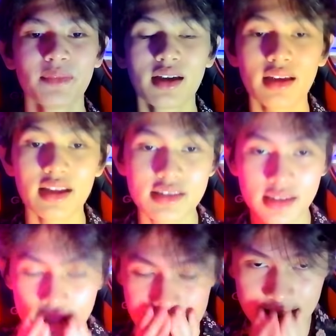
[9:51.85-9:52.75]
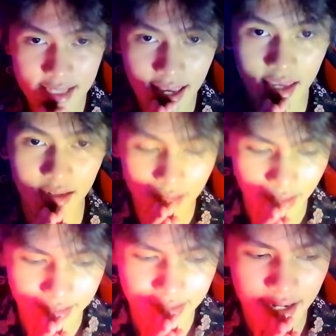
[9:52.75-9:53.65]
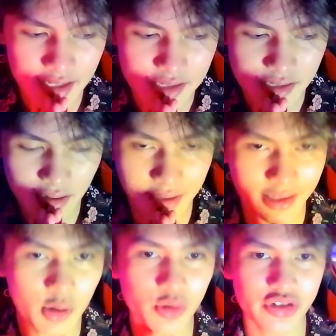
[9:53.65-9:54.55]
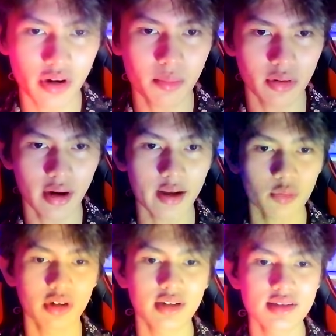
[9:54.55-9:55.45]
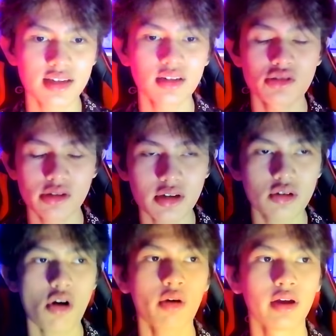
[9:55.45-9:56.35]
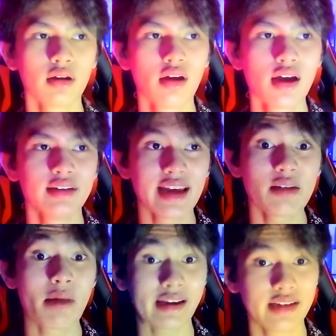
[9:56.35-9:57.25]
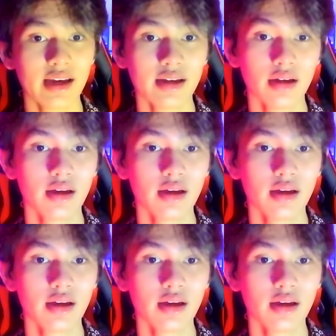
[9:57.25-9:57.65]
It's insane. Like that's a huge number, and we're continuously growing day by day